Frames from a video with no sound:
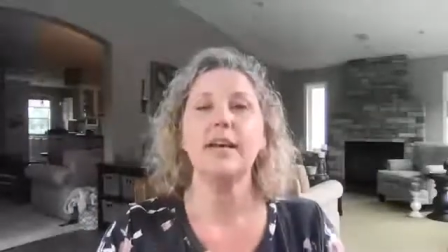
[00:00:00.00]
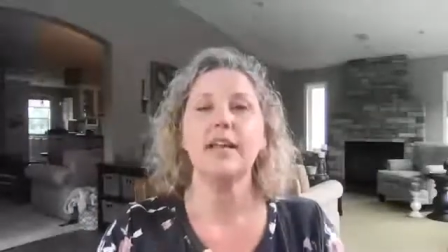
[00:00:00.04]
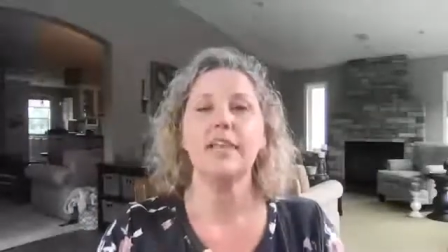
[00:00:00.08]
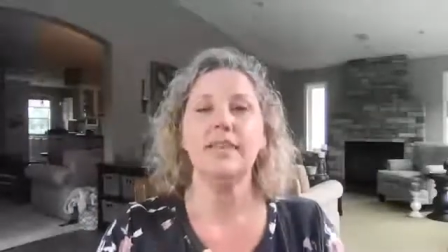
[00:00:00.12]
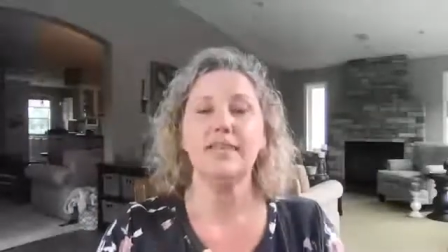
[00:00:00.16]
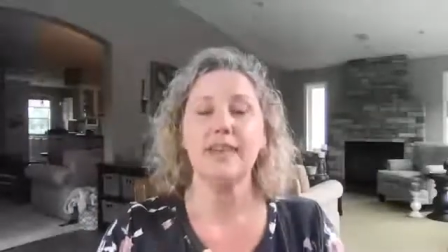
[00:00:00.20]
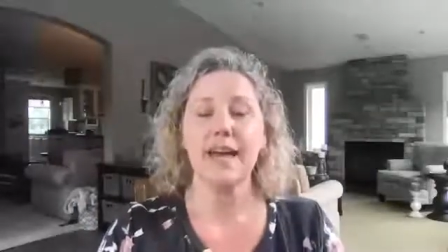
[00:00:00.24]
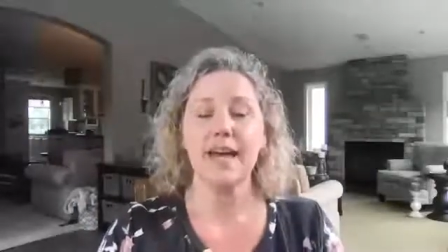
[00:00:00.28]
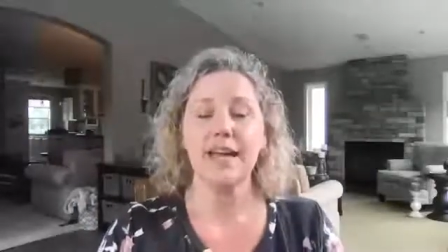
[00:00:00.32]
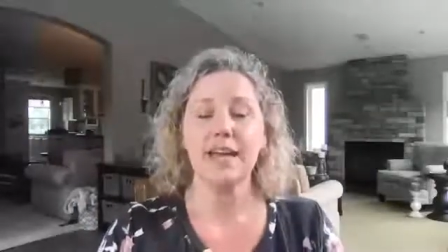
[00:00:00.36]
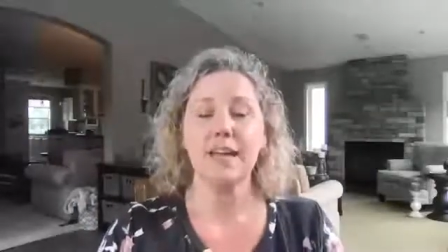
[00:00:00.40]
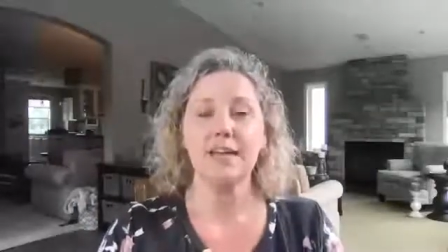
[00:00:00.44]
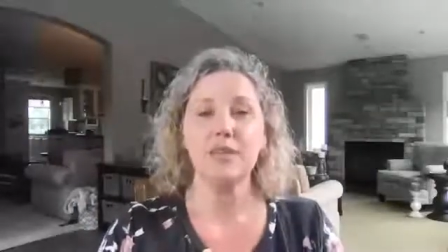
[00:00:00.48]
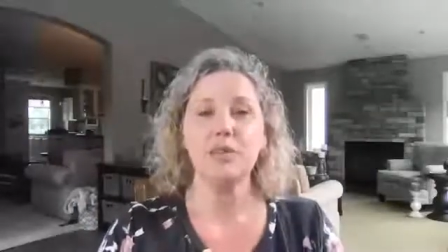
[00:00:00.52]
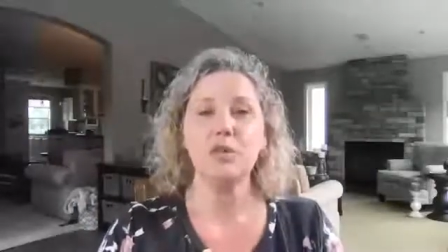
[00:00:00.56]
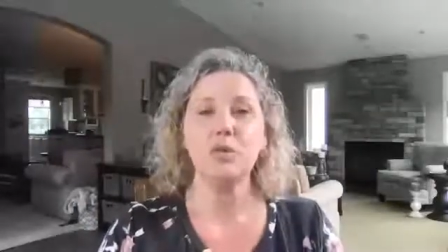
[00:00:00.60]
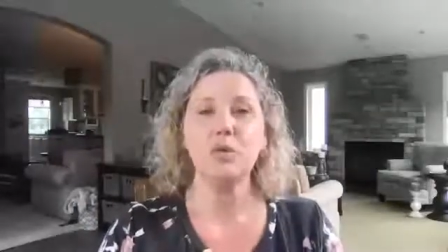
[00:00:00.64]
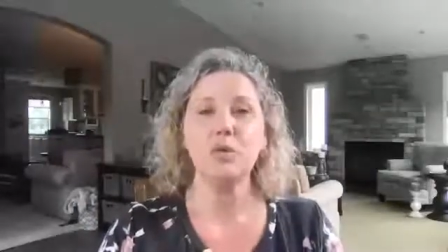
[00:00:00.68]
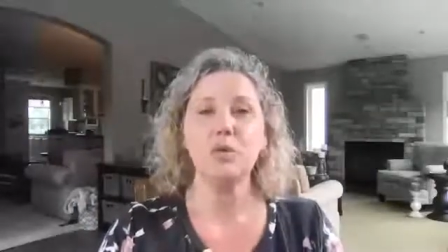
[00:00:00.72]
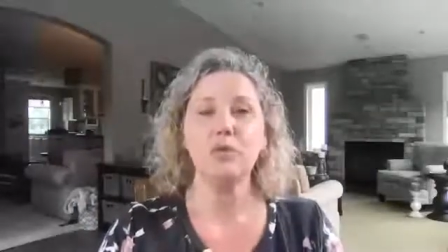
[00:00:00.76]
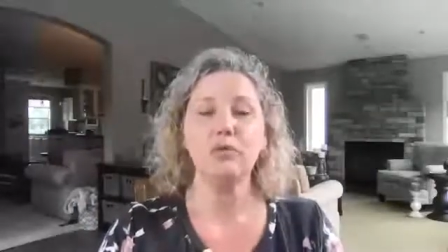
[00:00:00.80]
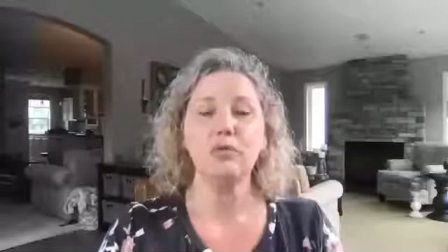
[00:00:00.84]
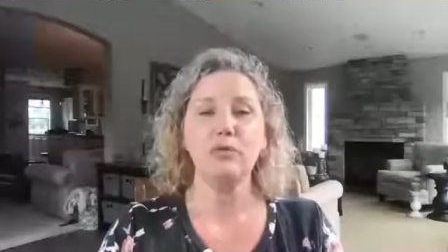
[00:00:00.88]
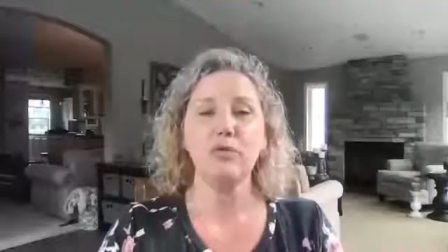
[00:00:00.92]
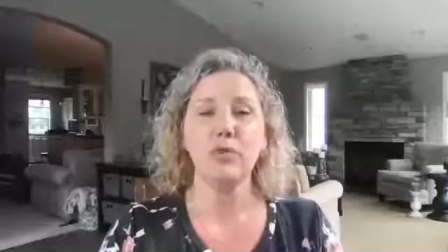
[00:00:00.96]
that is
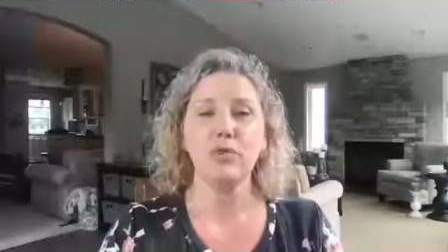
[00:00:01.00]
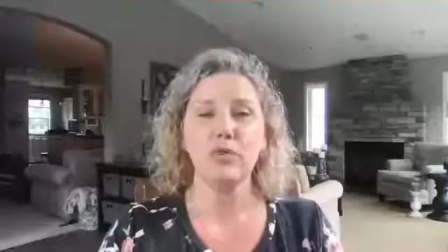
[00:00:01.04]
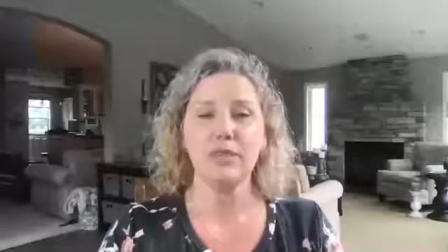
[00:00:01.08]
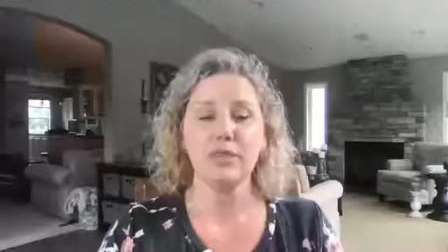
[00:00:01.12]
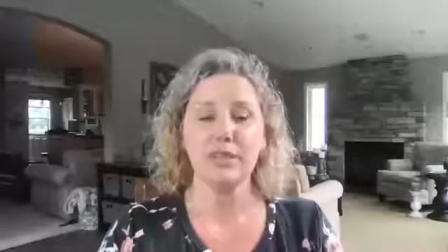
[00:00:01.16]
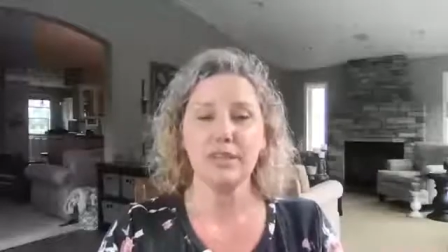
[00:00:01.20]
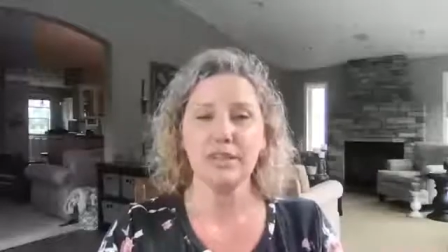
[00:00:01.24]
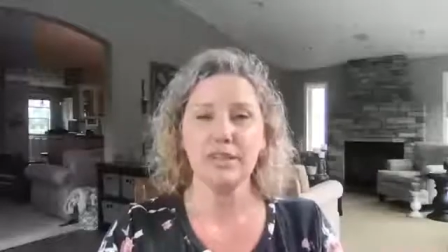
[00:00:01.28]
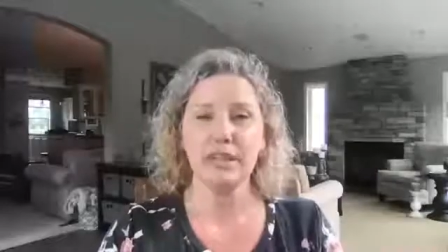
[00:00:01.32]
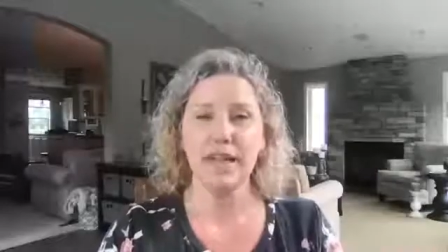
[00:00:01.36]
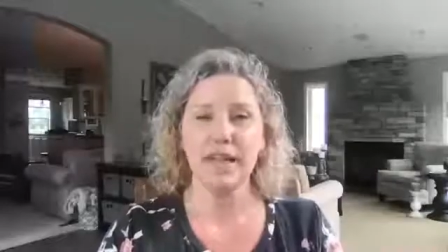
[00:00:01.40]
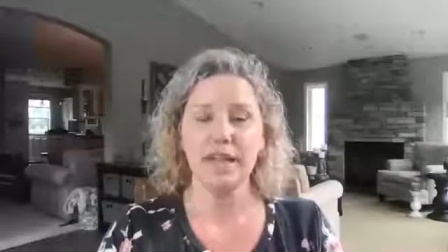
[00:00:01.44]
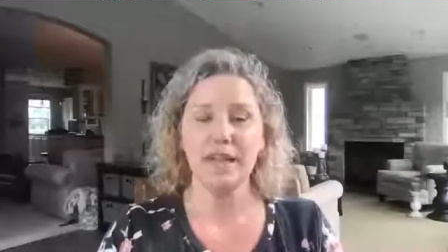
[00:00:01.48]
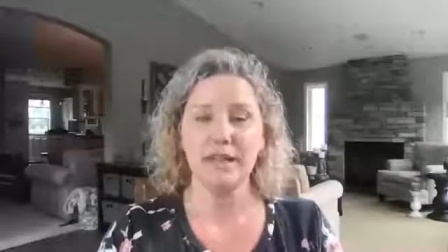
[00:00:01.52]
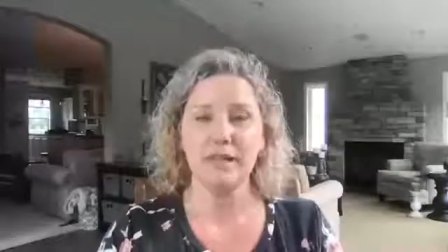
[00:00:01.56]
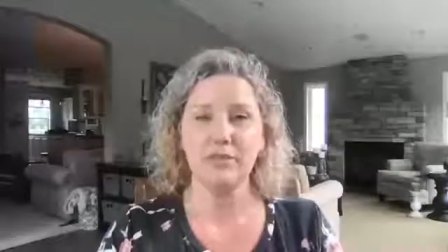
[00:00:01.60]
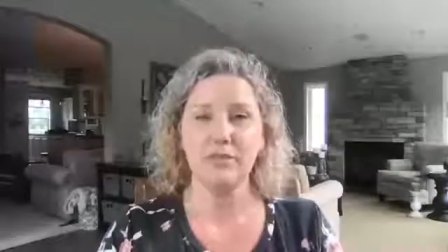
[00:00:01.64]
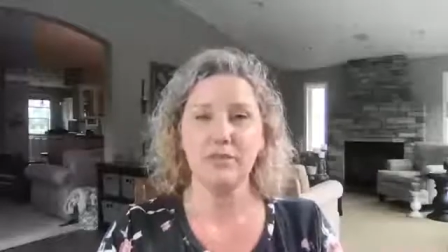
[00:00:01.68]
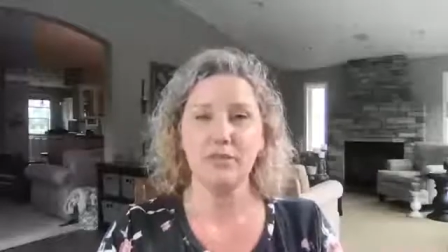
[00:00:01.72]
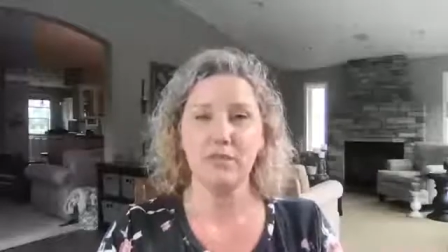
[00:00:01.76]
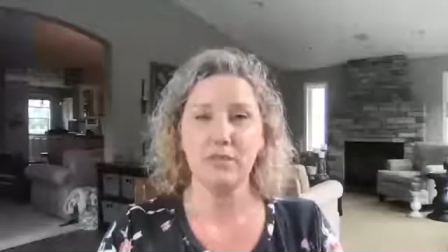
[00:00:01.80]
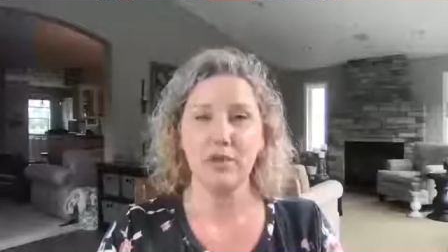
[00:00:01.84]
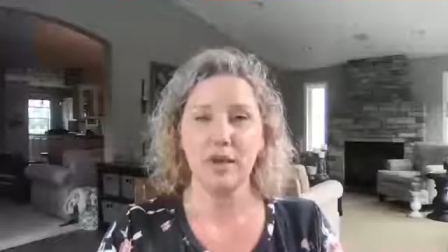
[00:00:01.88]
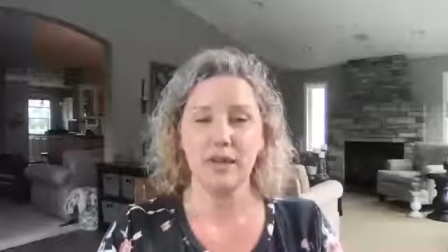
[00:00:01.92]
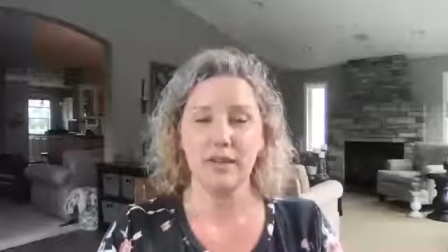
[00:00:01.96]
your first line of
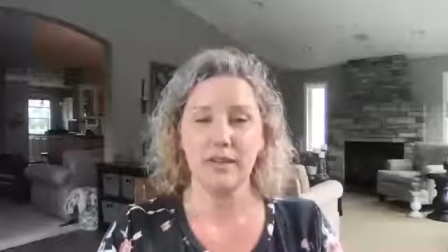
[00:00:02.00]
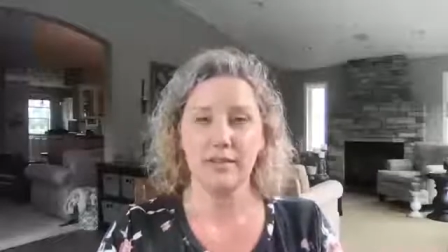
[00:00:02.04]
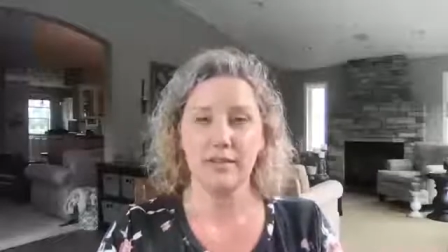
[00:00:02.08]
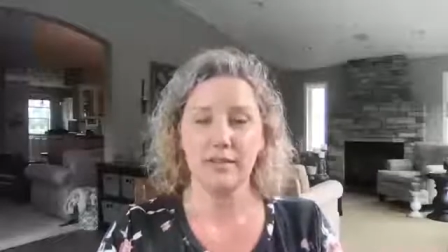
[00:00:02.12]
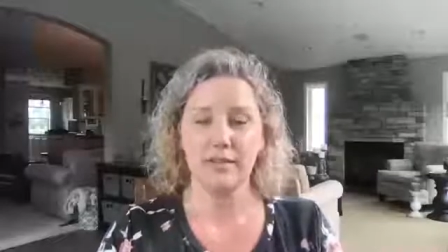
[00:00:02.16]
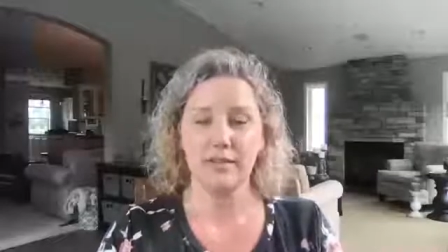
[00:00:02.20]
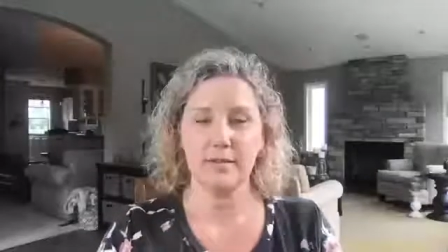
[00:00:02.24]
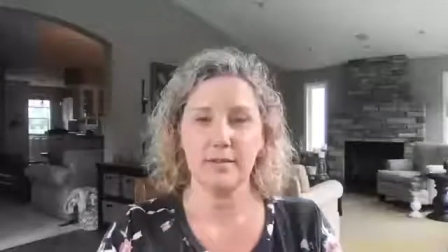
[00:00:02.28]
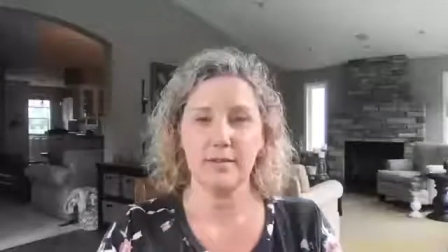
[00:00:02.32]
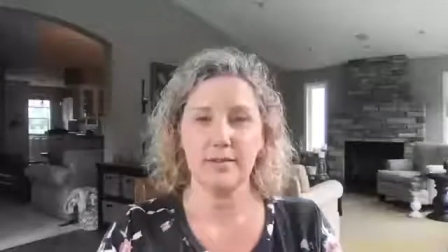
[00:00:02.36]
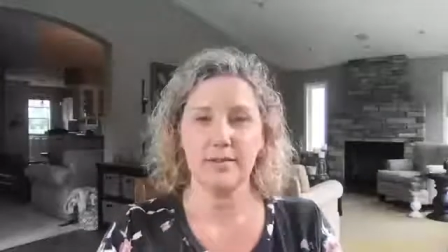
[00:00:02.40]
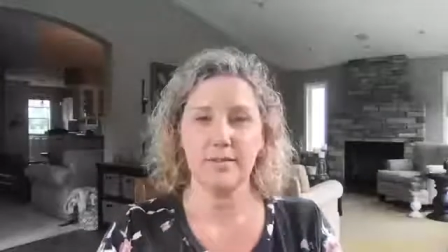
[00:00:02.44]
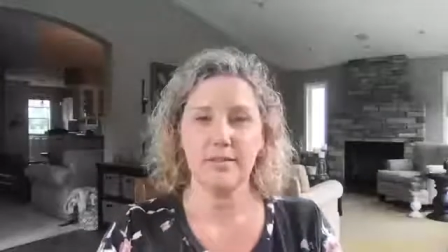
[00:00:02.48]
defense.